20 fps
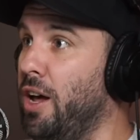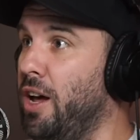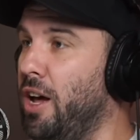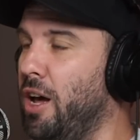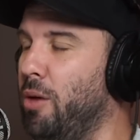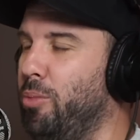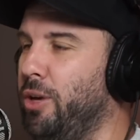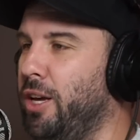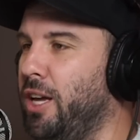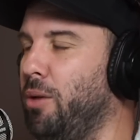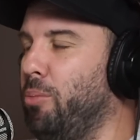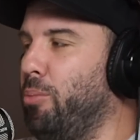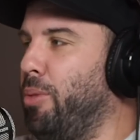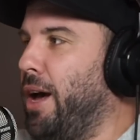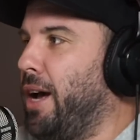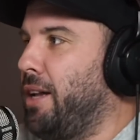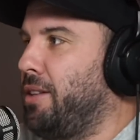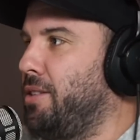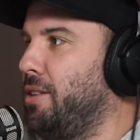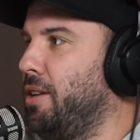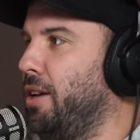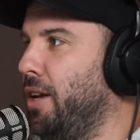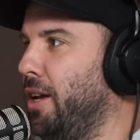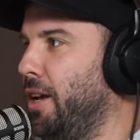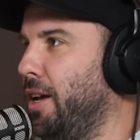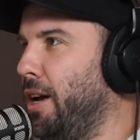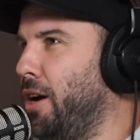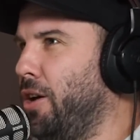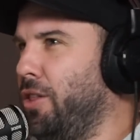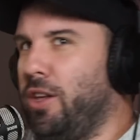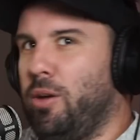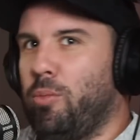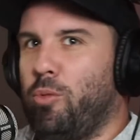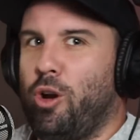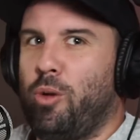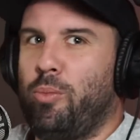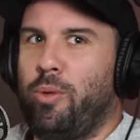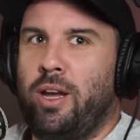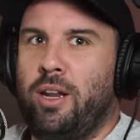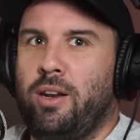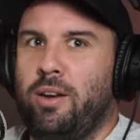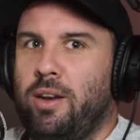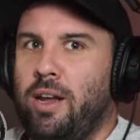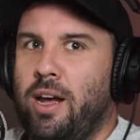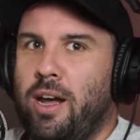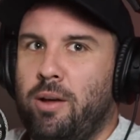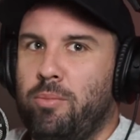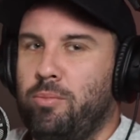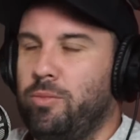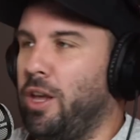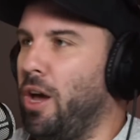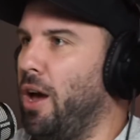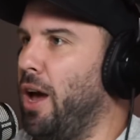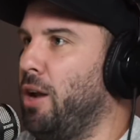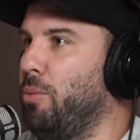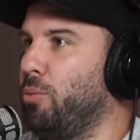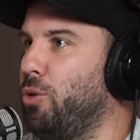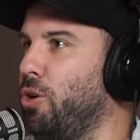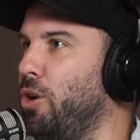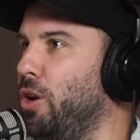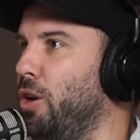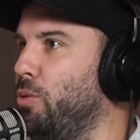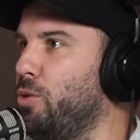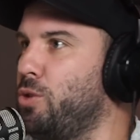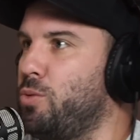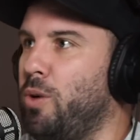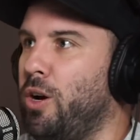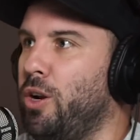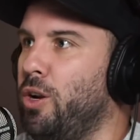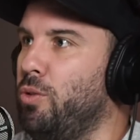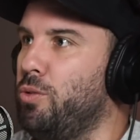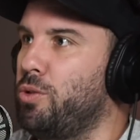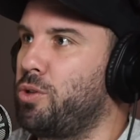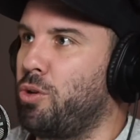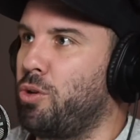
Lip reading: a big impact. I think it might have been Adam Cooney was one who was